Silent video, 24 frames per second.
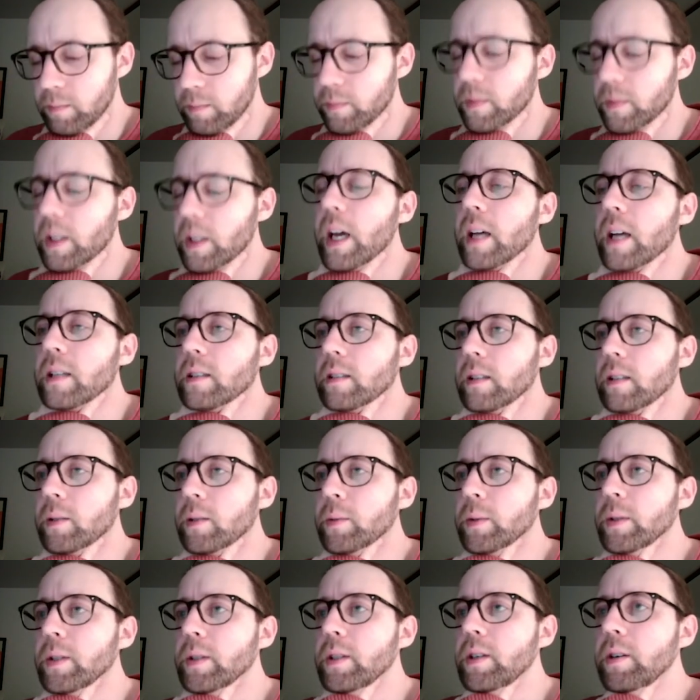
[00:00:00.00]
Castling
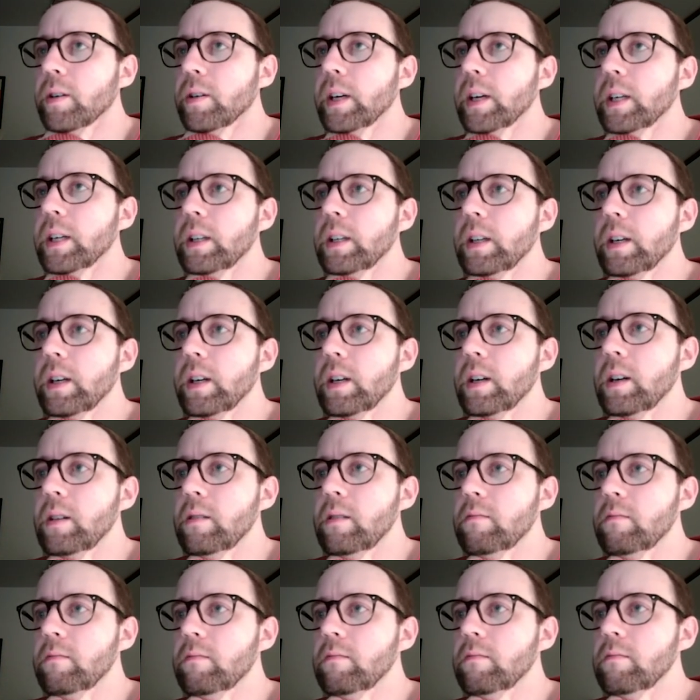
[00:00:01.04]
was correct there.
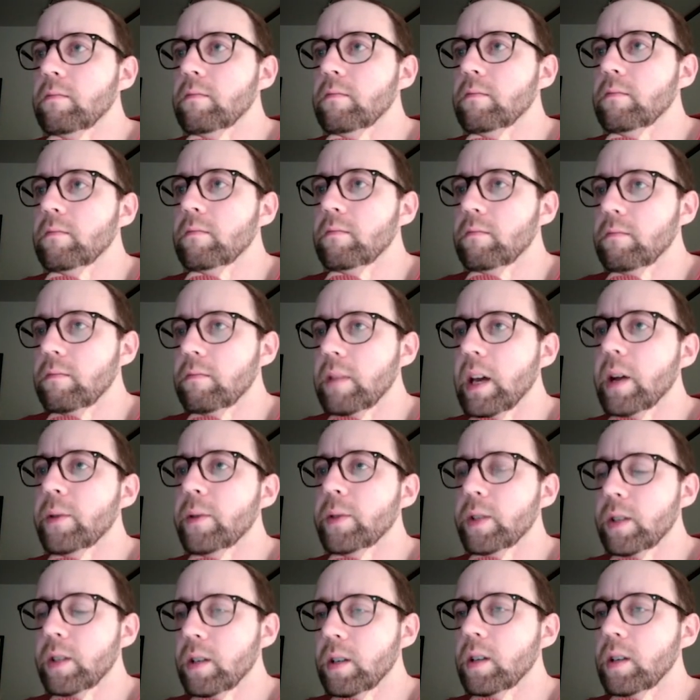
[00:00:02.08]
That was
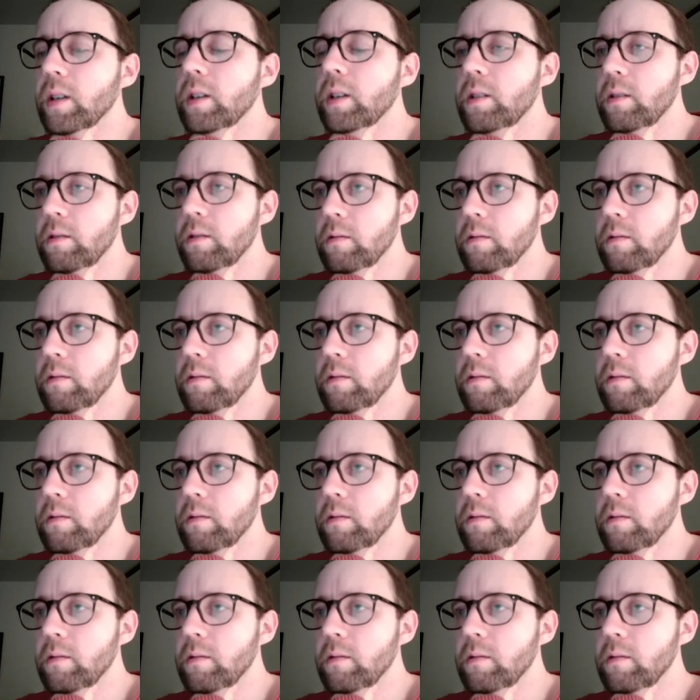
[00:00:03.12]
good.